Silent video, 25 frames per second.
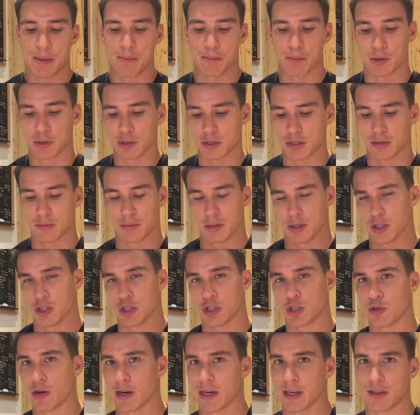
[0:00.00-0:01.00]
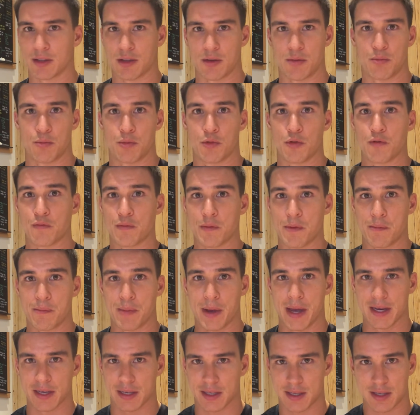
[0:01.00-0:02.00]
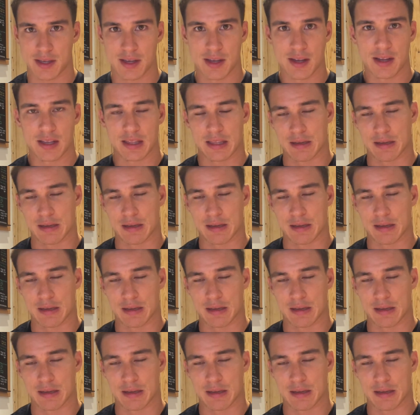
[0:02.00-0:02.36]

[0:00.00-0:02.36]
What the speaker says: Most of them are strength and movement based